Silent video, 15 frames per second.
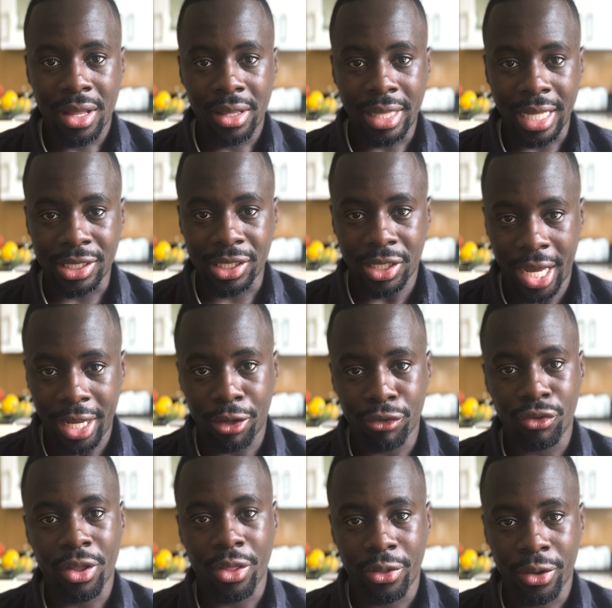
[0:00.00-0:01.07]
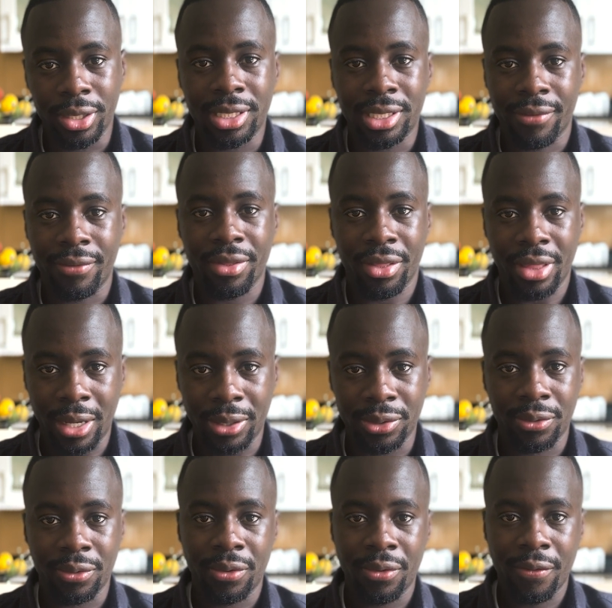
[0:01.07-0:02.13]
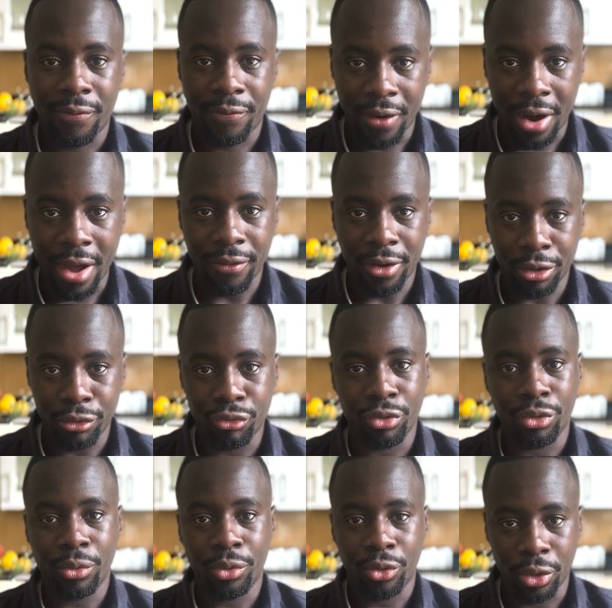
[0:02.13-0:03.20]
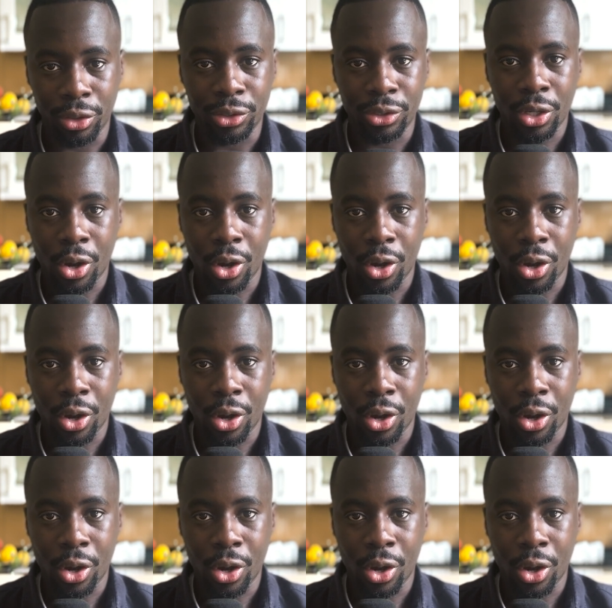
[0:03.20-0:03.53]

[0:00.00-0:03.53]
That's $937,500